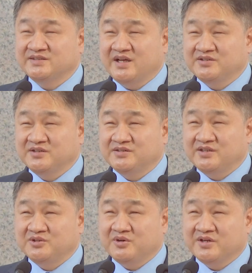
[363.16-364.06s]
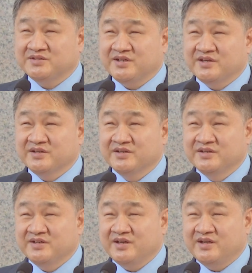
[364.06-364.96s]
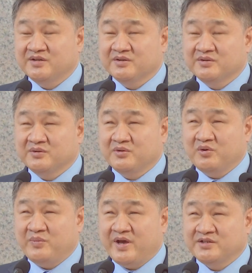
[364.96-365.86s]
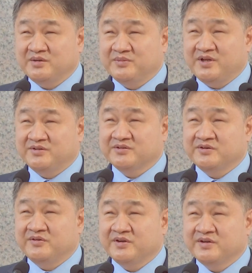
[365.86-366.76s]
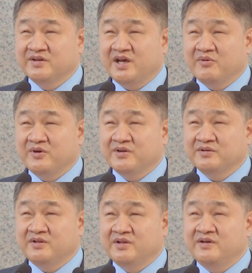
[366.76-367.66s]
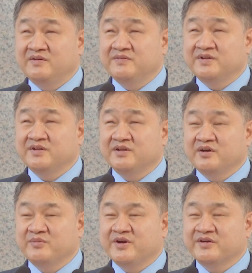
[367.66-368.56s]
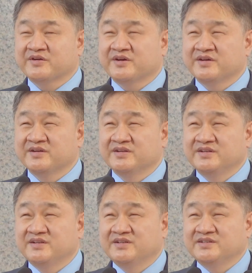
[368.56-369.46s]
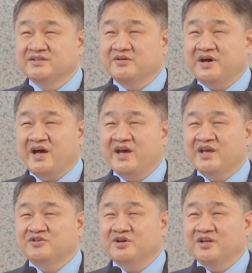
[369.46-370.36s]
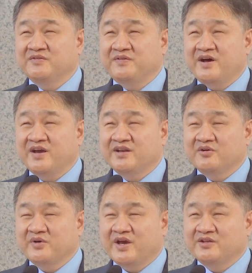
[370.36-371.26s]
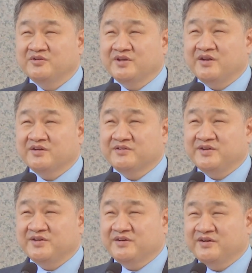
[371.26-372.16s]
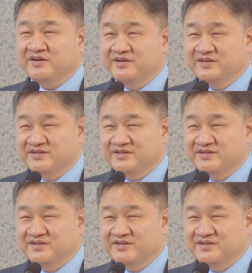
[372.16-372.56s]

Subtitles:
not just as Yuaksang and go back someday to Korea. I wanted to live in America. So I tried to find a way to get a green card.